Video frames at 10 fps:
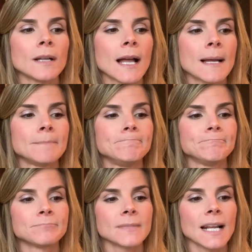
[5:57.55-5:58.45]

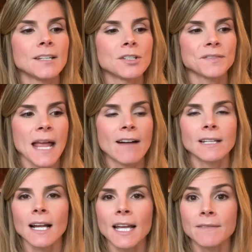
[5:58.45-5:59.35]
and just having
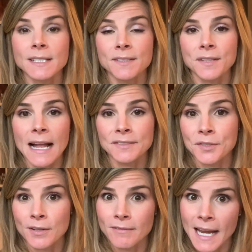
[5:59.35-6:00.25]
kind of a
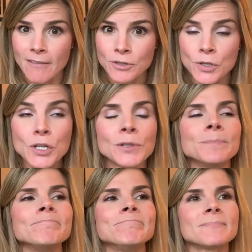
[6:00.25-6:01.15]
disaster of an
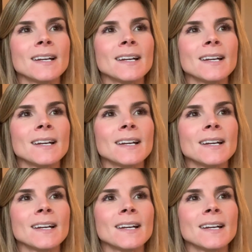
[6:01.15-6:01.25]
afternoon.